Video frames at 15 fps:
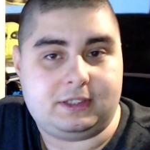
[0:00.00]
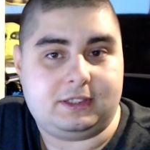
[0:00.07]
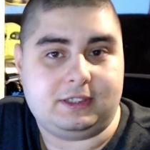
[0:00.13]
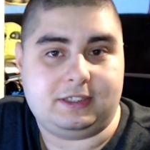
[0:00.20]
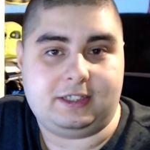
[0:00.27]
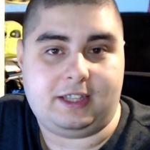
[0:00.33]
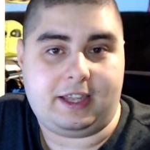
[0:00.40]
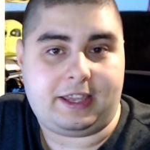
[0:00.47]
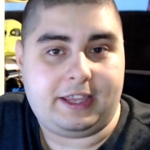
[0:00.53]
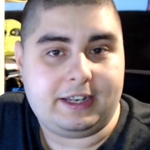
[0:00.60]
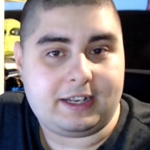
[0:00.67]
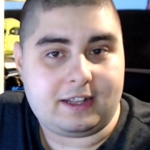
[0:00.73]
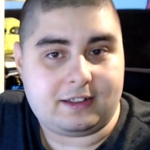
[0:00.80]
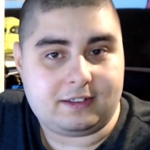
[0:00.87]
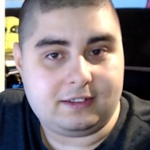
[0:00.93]

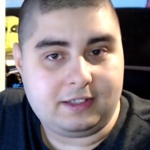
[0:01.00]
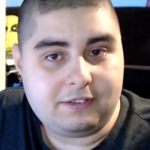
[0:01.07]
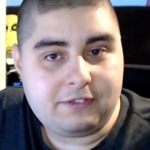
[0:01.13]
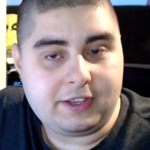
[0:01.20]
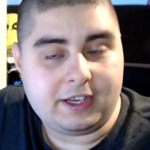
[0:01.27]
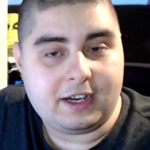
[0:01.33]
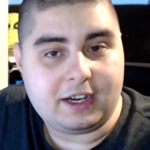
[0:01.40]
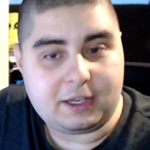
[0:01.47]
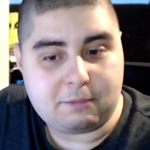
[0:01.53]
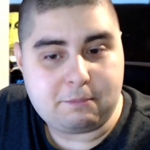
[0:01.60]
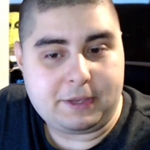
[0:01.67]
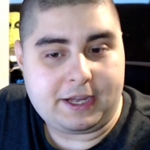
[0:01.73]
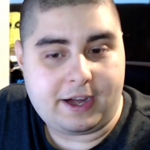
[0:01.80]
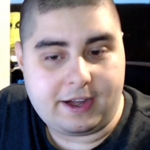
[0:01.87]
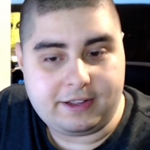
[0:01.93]
Echidna leaving her
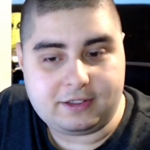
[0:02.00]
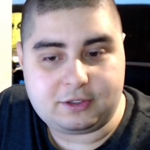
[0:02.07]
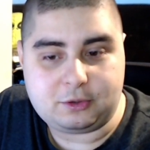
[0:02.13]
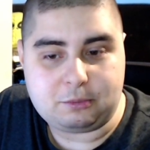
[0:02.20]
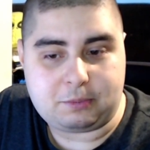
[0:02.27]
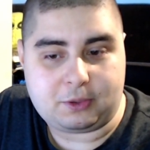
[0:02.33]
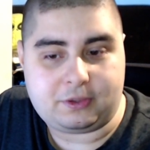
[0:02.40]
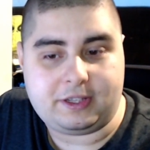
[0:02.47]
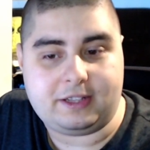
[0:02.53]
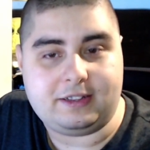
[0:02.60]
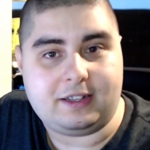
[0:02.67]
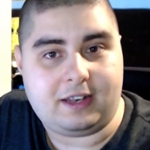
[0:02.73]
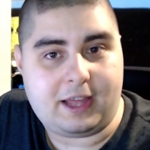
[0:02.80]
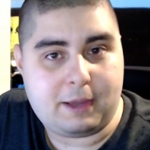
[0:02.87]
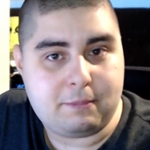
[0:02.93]
behind to protect
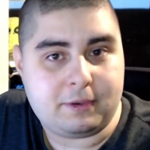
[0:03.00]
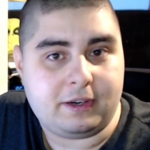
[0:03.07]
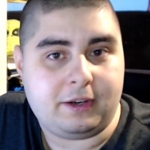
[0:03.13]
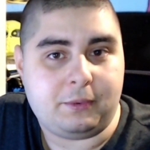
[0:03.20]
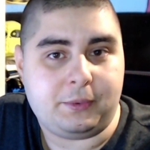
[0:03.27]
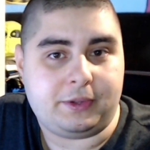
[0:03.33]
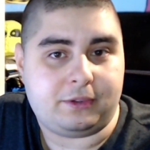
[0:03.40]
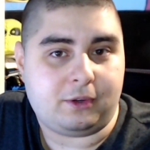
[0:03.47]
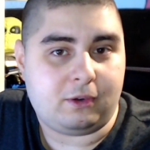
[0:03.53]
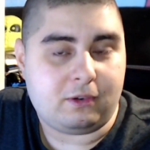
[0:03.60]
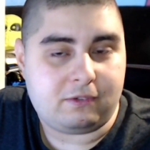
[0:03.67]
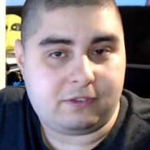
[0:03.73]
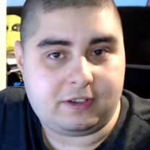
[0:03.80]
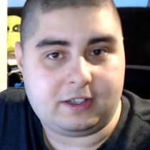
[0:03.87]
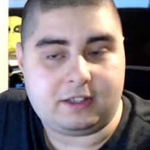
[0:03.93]
the library with all
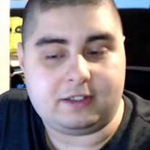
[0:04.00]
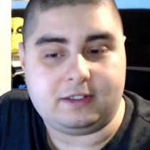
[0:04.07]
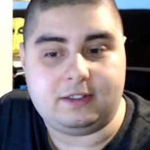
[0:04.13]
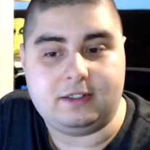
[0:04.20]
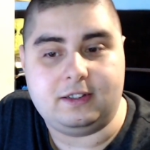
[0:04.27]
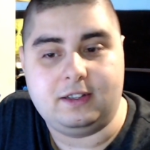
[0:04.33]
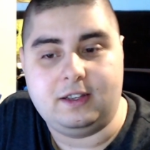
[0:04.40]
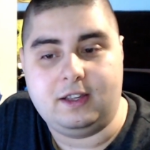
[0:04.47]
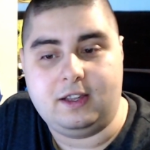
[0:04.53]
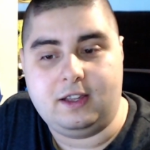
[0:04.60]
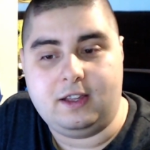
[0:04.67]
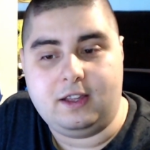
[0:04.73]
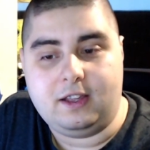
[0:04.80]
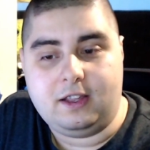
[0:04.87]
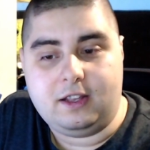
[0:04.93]
of her
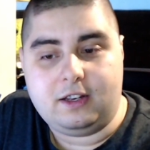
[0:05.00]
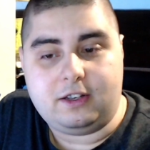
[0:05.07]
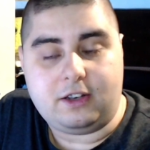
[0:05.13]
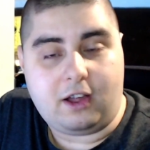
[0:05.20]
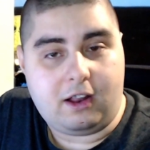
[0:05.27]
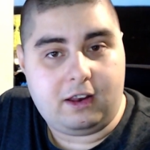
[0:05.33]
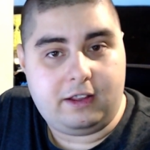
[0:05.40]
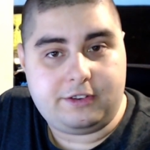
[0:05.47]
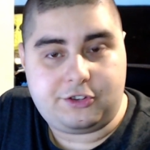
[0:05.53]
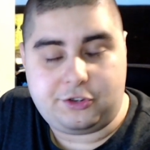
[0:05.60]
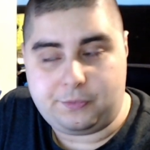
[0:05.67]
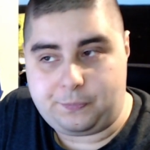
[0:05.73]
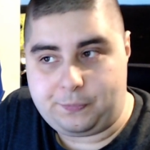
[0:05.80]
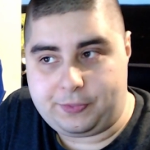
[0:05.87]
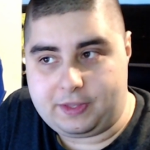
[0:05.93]

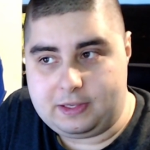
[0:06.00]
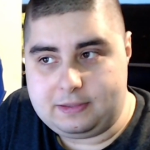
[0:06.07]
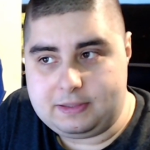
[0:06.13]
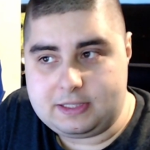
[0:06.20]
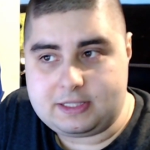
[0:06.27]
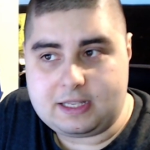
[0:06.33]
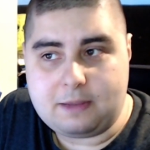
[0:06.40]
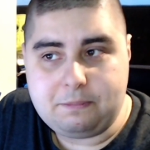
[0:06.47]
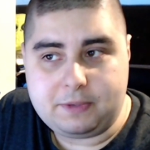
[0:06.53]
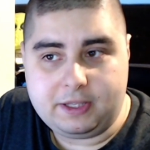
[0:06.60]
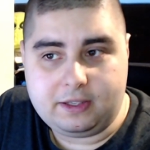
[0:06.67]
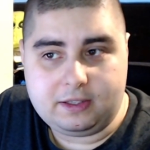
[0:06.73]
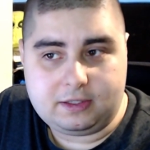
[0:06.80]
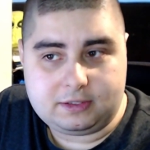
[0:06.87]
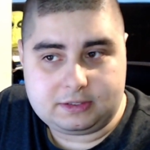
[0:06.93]
knowledge. But
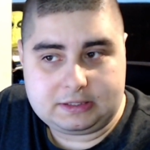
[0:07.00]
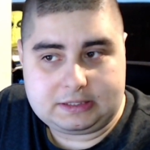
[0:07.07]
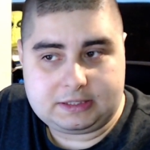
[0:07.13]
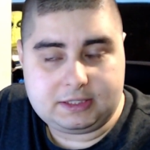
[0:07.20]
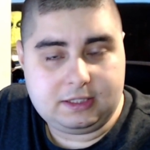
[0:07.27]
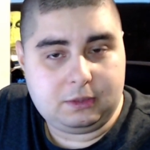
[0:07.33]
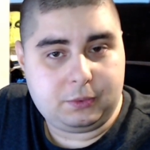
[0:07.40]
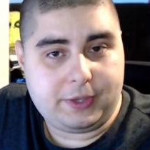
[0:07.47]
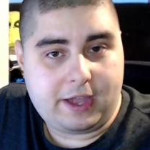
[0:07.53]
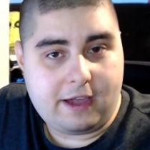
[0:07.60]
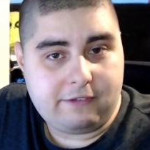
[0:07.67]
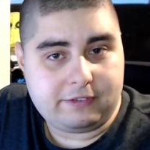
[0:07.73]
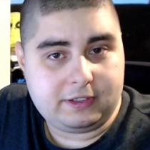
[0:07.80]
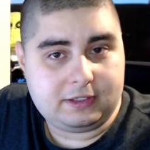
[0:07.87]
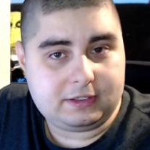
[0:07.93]
something still, we
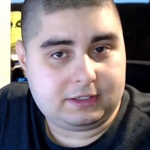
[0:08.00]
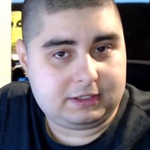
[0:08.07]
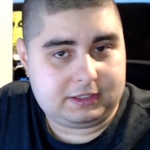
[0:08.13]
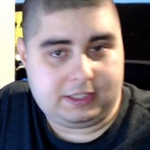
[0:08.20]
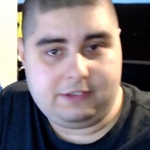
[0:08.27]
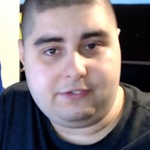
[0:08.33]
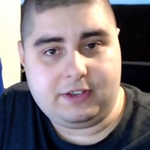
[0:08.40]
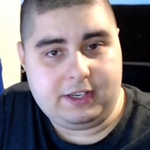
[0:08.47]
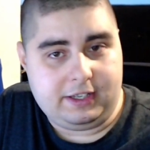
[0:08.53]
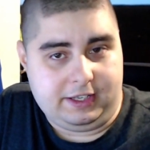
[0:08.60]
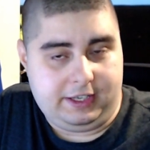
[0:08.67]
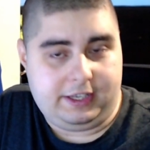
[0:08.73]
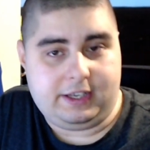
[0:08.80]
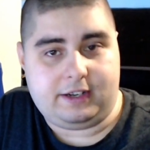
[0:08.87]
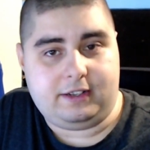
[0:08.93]
haven't, even
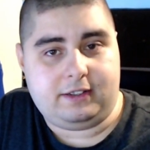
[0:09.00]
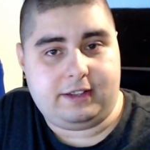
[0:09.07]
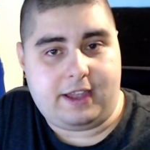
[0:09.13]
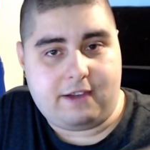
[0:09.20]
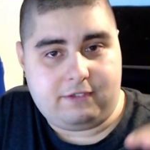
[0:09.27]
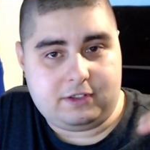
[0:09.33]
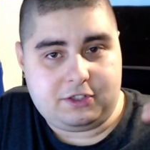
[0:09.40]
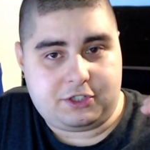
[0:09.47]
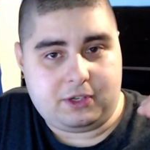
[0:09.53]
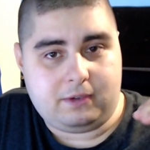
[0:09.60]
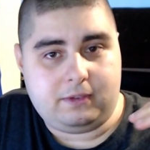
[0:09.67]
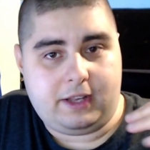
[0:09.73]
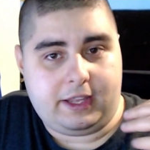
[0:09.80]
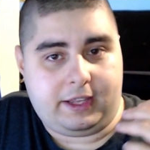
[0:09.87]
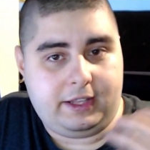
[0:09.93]
here, they haven't
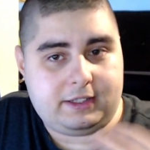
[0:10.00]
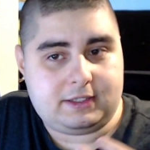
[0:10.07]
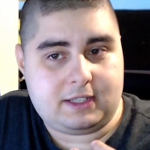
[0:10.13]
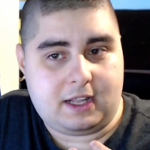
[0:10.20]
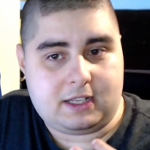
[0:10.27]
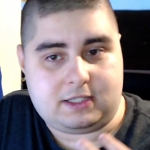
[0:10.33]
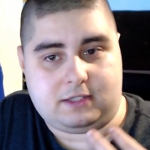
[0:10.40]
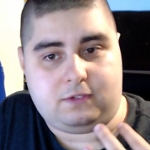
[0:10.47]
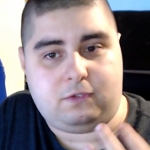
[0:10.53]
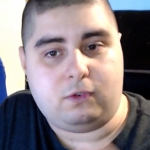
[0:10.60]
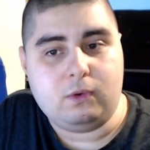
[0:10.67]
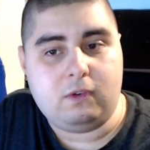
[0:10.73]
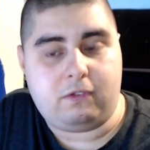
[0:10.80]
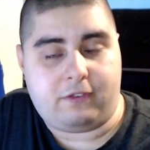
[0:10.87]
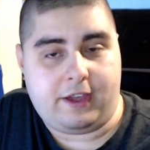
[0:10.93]
shown Echidna's
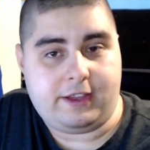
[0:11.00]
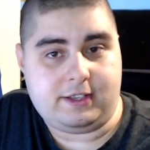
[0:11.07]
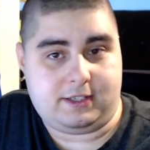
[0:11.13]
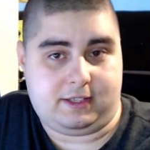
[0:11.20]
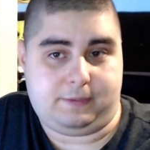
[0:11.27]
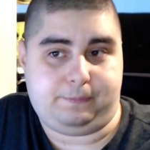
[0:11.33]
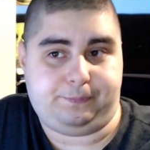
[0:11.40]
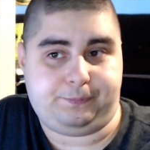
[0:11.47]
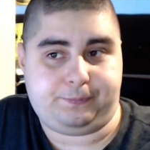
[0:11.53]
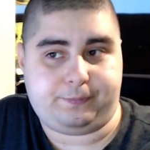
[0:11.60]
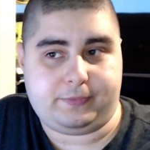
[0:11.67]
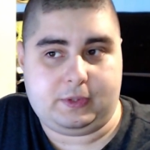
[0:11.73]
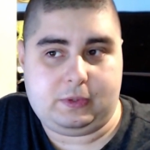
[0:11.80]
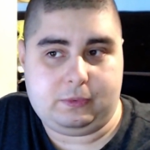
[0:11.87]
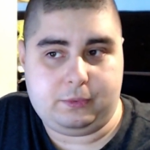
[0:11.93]
full face,
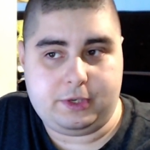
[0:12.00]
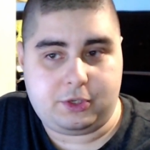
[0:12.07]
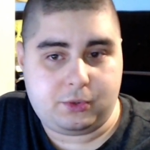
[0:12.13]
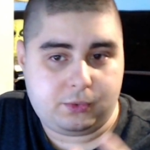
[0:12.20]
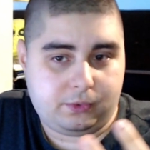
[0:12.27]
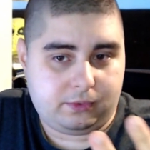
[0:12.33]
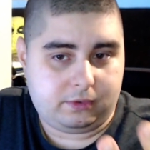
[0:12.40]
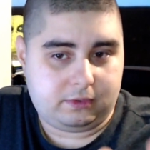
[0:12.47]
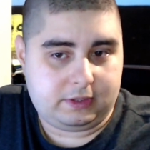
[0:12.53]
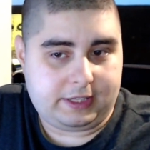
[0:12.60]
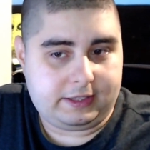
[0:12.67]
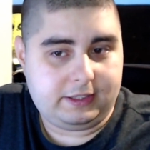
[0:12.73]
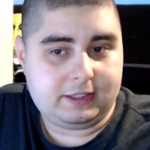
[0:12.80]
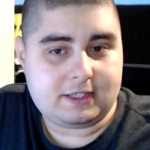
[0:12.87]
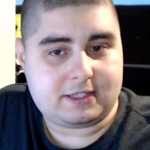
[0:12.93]
which they
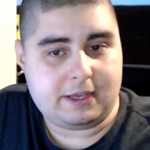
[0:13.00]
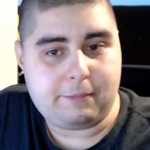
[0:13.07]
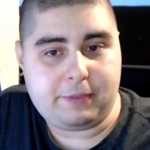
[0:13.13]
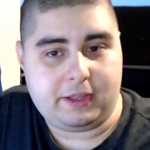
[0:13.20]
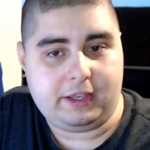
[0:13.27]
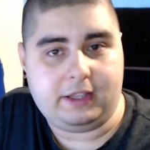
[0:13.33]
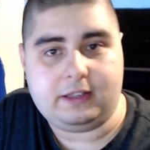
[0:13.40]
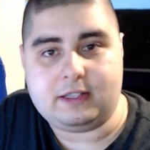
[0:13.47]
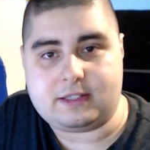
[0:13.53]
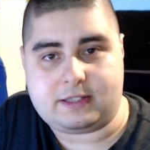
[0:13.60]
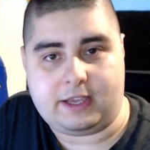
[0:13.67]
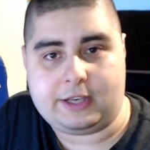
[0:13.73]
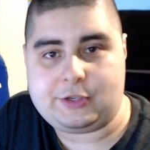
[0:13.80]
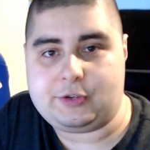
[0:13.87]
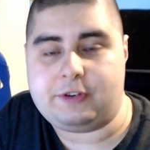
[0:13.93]
did the same thing in the
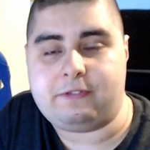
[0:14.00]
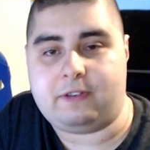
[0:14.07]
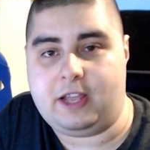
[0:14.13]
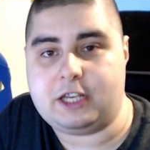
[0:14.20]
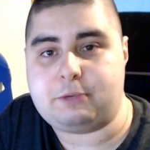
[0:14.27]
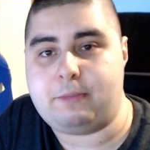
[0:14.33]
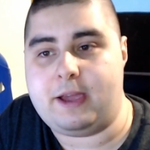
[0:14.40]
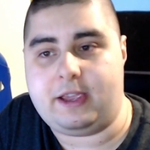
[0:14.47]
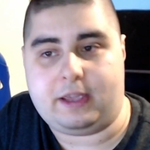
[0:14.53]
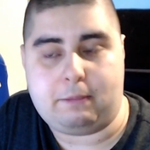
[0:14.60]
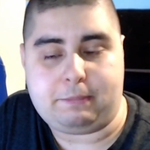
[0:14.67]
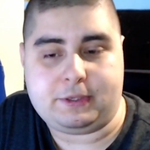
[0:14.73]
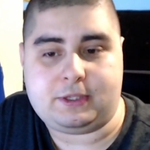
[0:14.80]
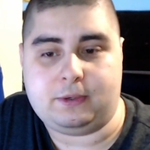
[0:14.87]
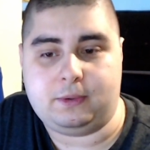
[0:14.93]
Sanctuary flashback
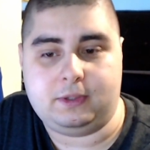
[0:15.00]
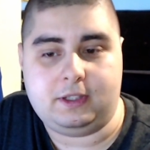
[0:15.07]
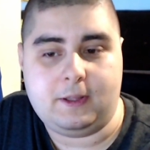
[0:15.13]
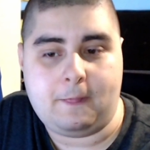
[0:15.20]
episode.